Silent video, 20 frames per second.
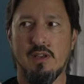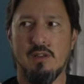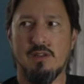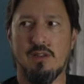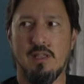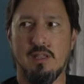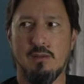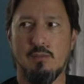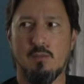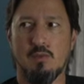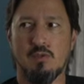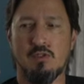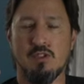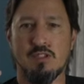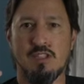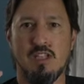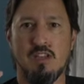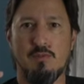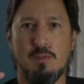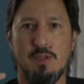that will
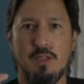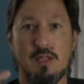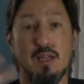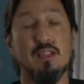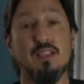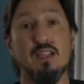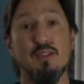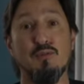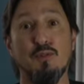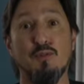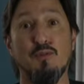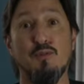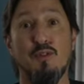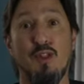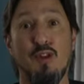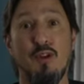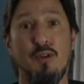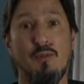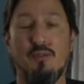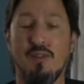just give me a different
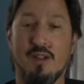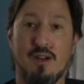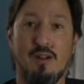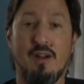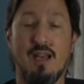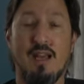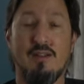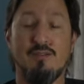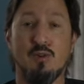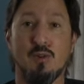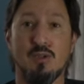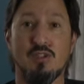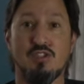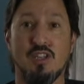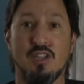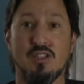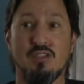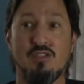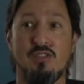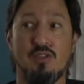flow that I'll have to
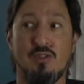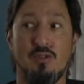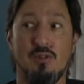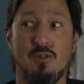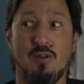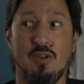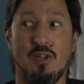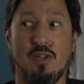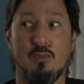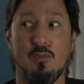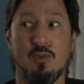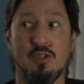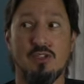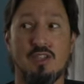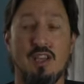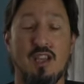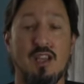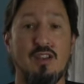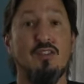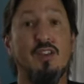adjust to, in which
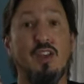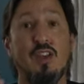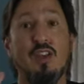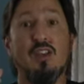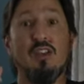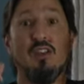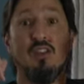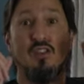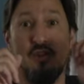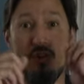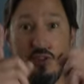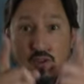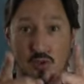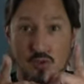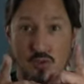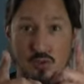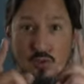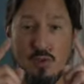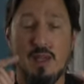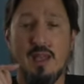case
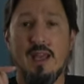you'll